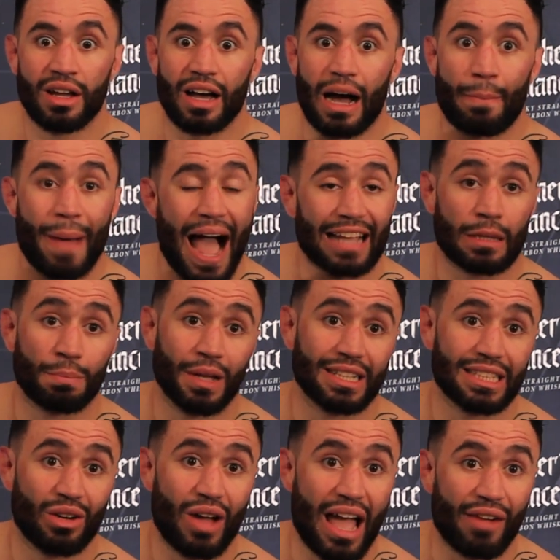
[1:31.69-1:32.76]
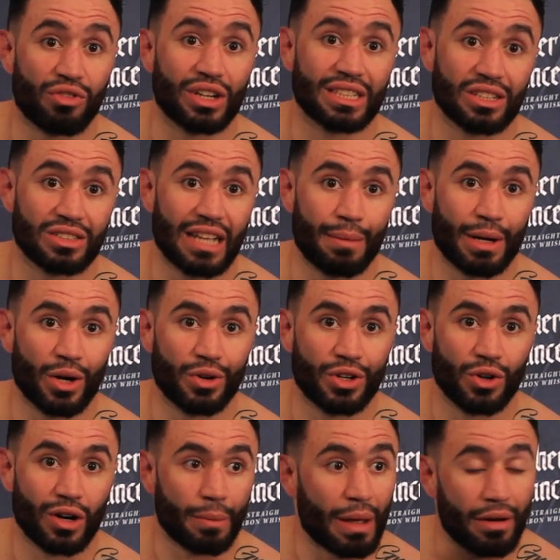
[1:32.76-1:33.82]
I pack the place out every single time I go to New
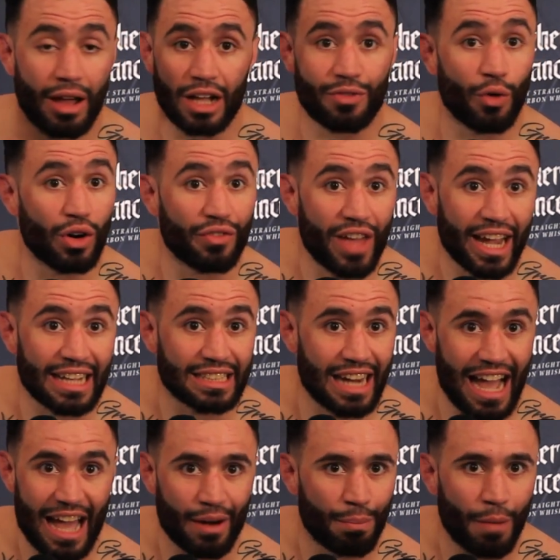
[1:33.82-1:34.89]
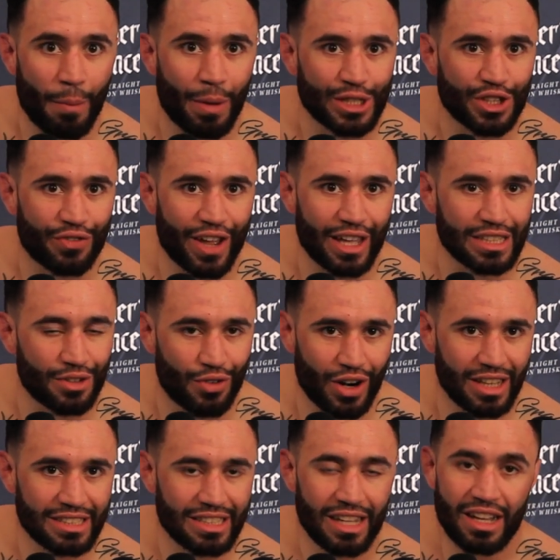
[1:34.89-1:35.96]
York. I mean, I fought in Vegas and I had a bunch of fans and
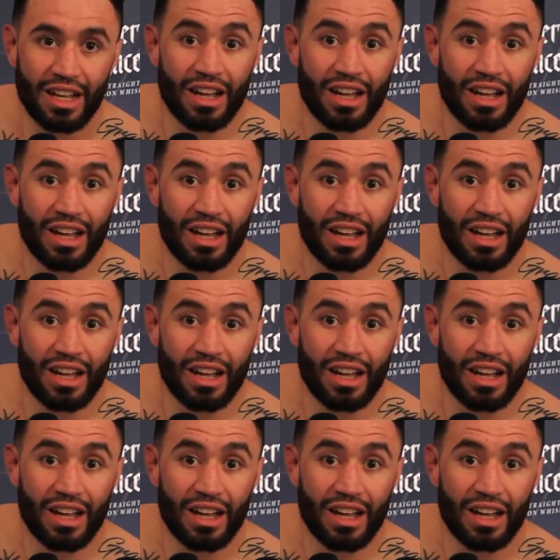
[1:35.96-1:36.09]
friends.